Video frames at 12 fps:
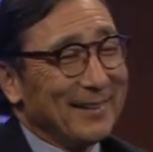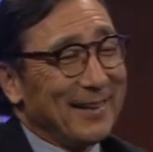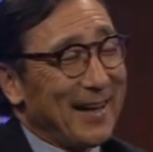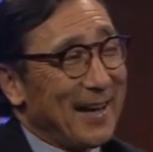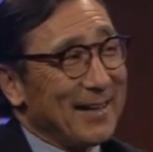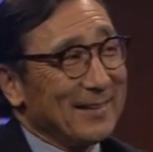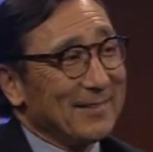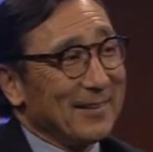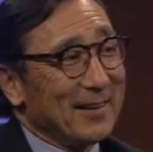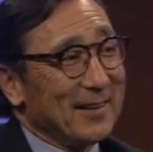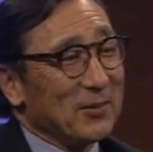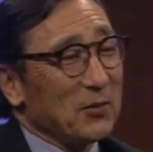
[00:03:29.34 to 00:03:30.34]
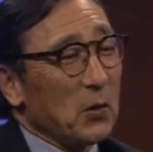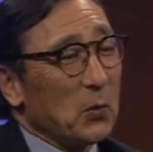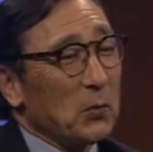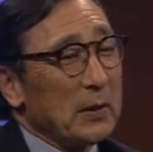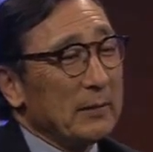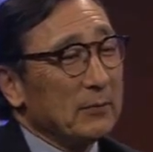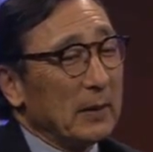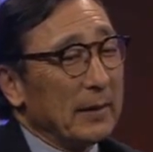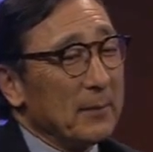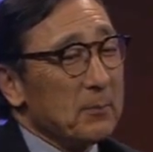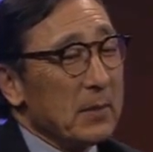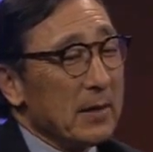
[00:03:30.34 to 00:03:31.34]
And so we've
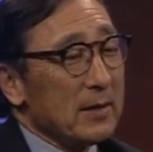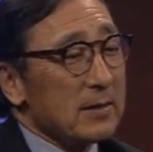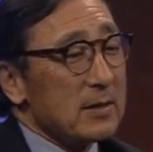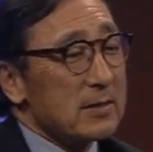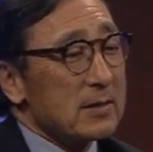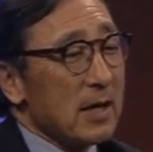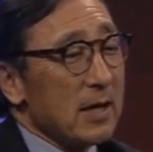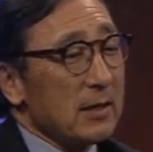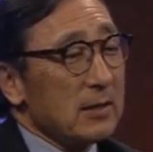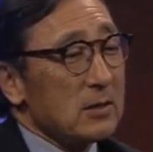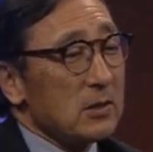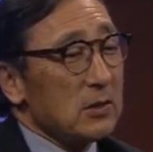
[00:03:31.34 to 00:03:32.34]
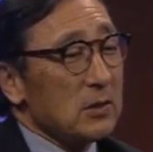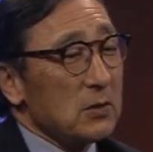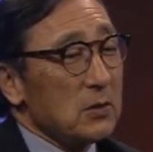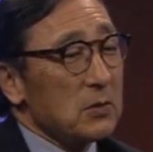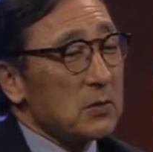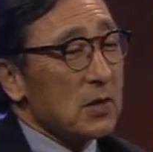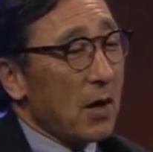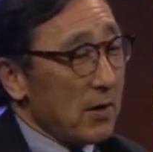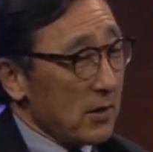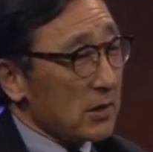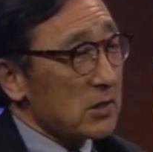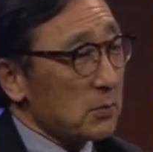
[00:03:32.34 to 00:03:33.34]
decided to use
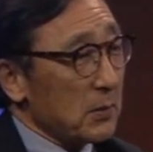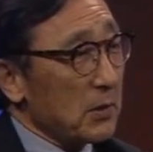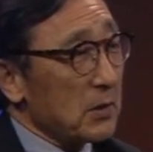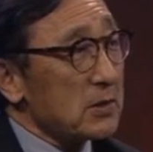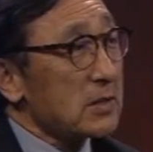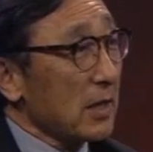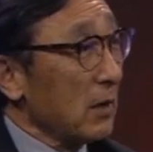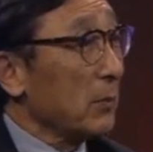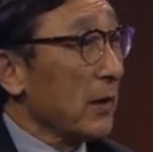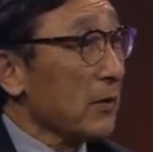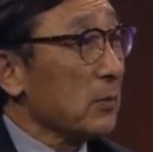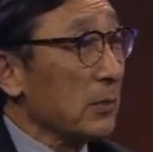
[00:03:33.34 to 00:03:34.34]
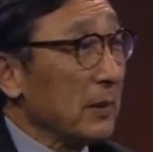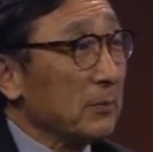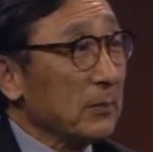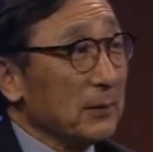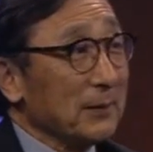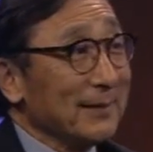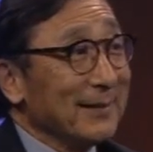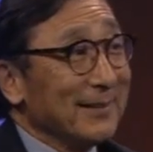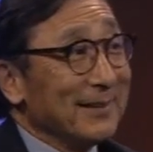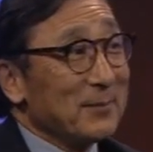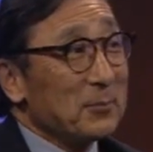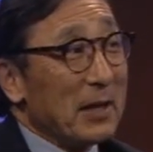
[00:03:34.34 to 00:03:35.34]
our experience to help other people
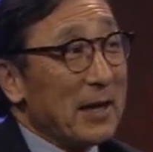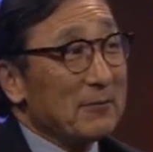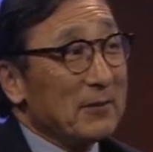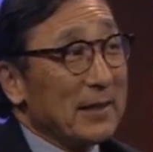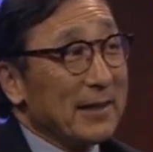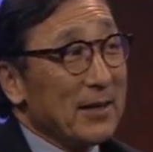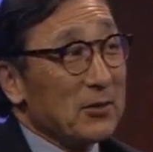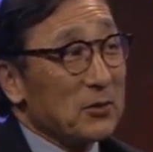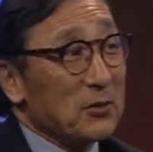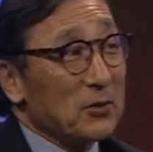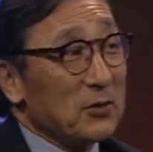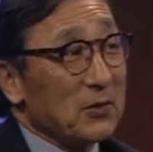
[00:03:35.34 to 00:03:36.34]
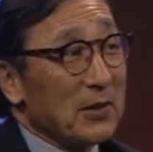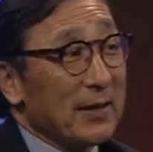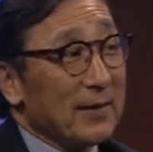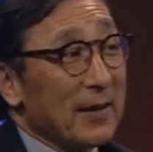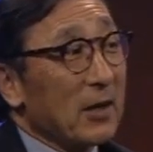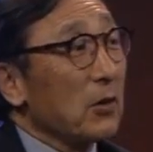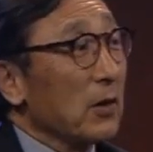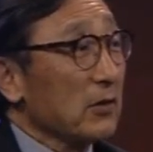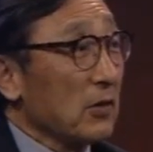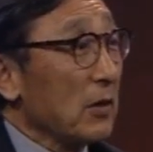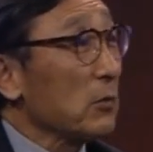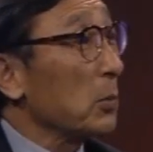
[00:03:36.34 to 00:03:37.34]
plan vacations that are
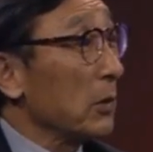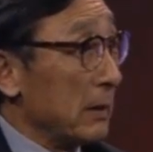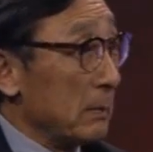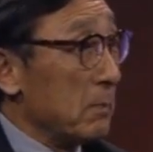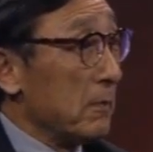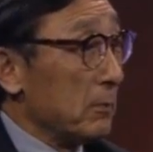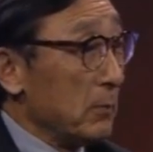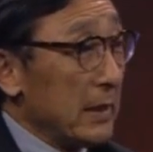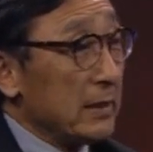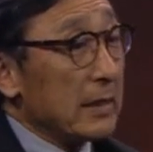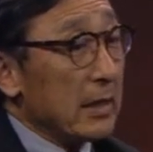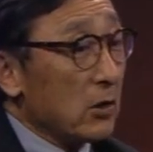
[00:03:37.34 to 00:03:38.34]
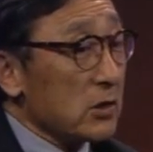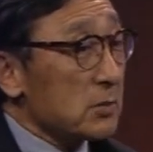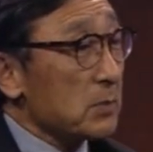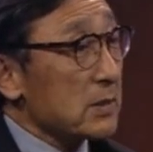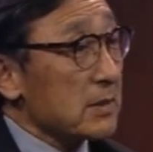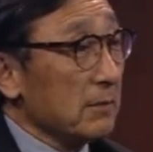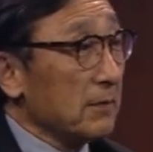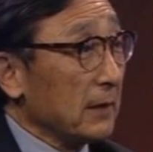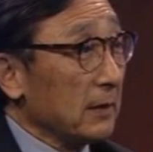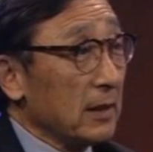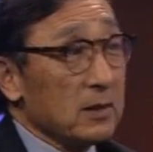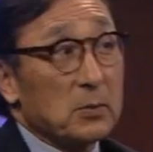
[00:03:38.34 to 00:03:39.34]
accessible and meet their
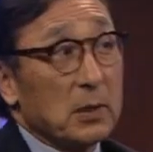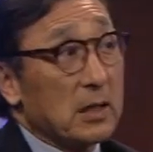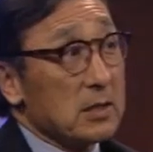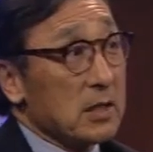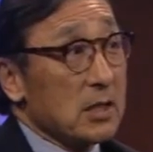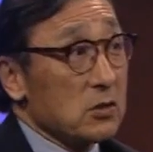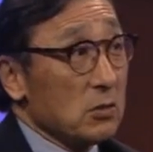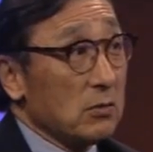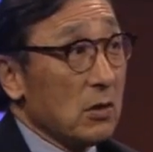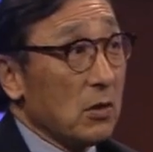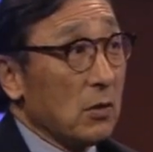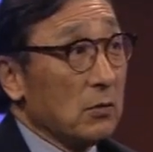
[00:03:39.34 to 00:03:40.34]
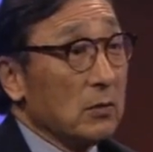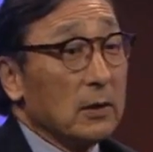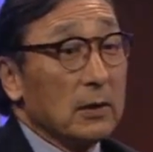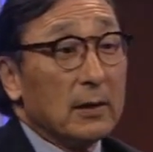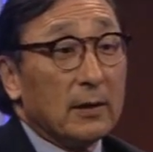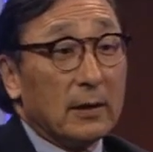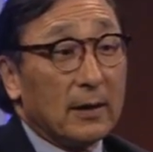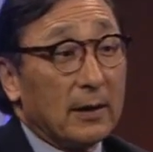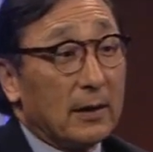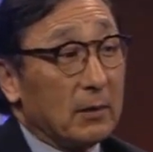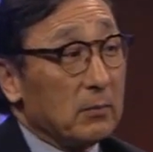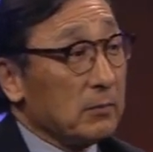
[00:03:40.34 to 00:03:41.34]
specific needs, because as you know,
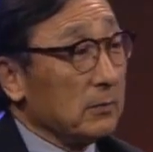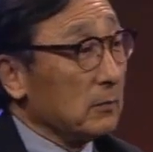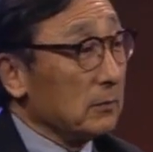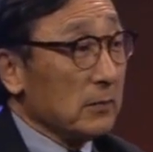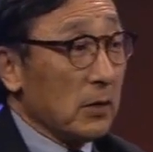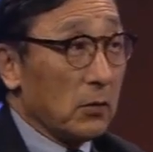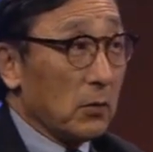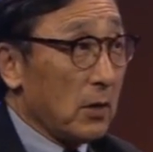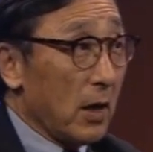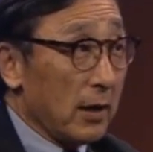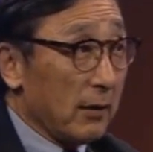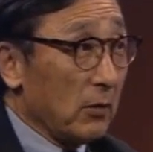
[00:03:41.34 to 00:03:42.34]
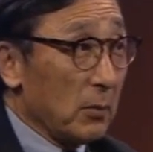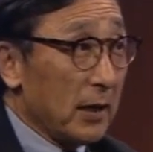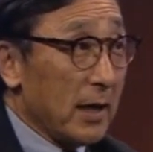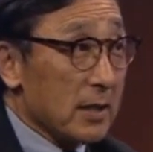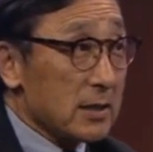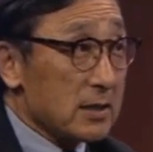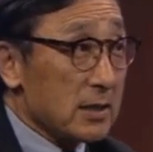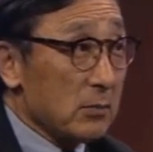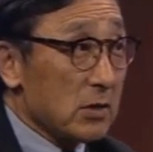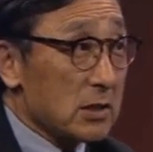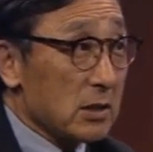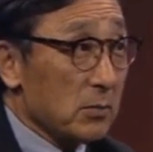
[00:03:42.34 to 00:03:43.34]
not everybody has the
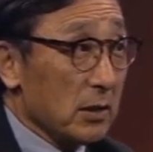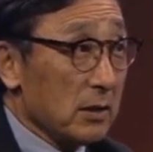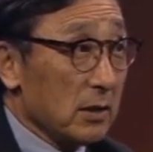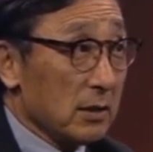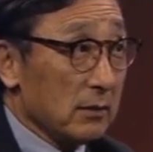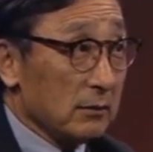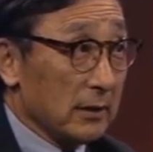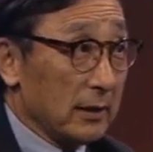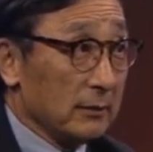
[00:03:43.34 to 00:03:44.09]
same disability, right?